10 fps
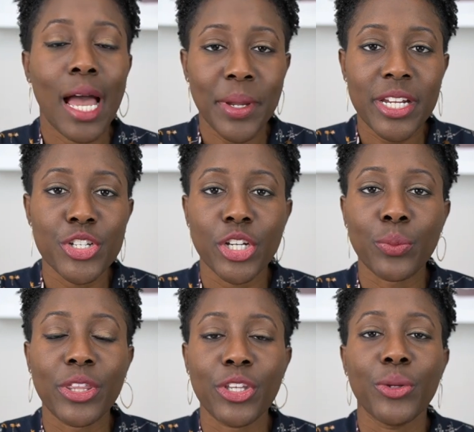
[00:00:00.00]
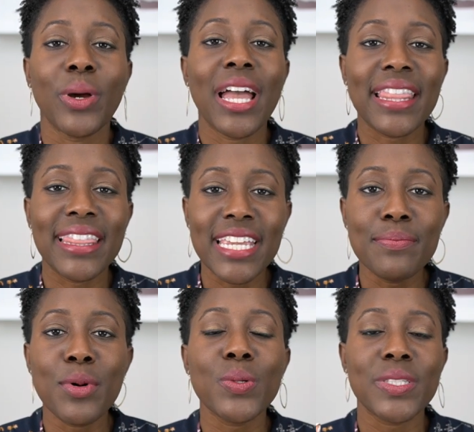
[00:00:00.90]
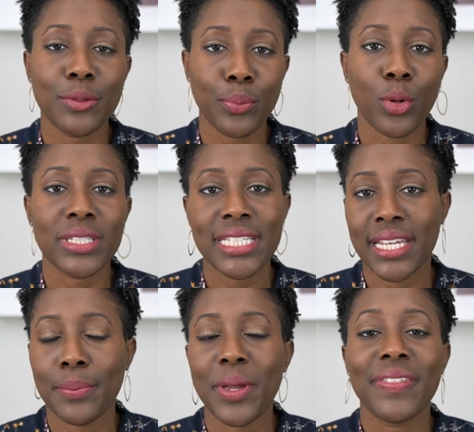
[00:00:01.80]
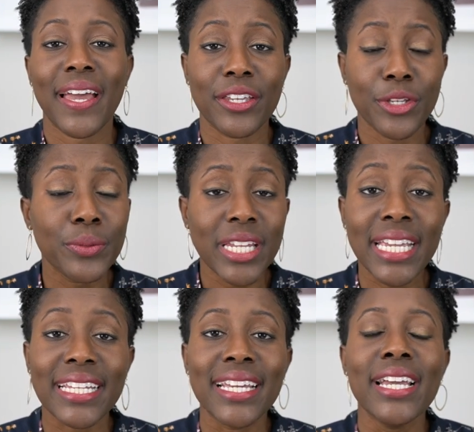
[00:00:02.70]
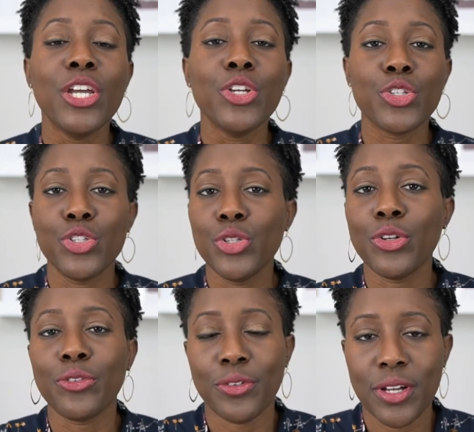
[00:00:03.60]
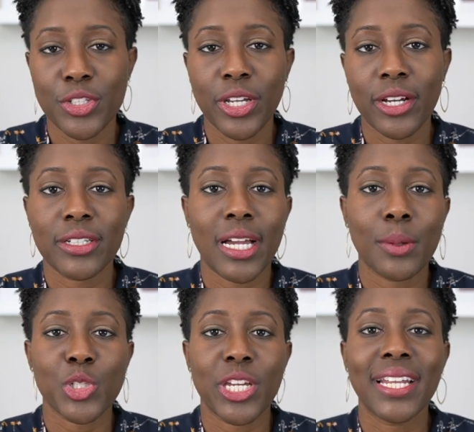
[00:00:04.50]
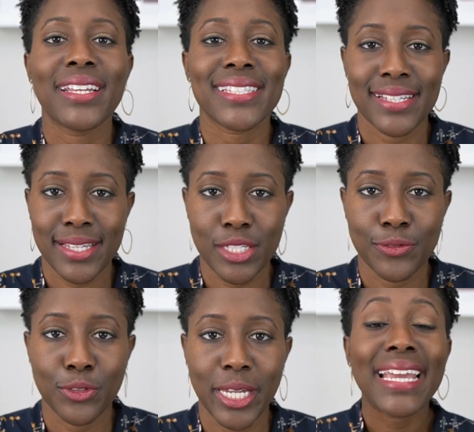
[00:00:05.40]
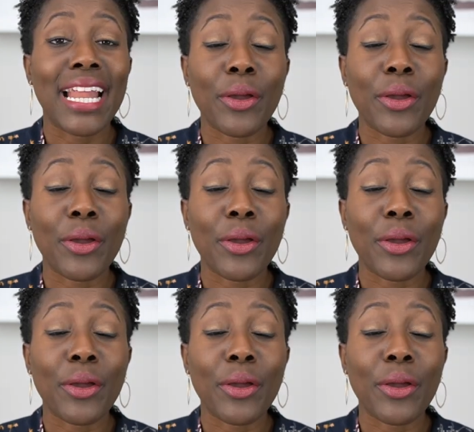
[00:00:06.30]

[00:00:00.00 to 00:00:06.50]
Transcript: I'm going to share with you the most important tip that you need to do your foster care adoption successfully.